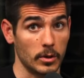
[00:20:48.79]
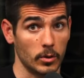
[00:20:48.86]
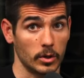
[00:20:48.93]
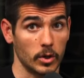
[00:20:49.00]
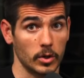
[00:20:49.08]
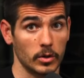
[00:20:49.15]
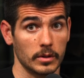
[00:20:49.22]
they were
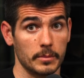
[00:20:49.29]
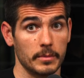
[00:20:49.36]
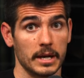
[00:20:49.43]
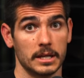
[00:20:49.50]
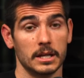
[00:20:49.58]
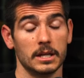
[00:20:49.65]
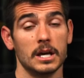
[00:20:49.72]
currently
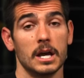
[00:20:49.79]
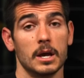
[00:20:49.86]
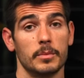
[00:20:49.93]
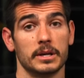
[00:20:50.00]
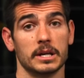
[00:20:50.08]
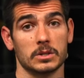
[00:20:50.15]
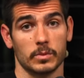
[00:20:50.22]
making
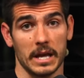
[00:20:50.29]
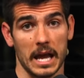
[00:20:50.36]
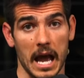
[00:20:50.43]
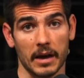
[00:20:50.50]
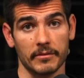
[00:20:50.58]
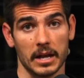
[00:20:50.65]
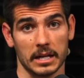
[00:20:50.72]
because we
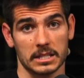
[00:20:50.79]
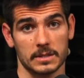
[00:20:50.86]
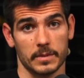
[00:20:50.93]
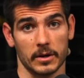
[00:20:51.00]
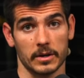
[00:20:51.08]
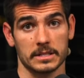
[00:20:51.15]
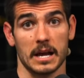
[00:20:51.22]
had that
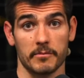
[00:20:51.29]
experience.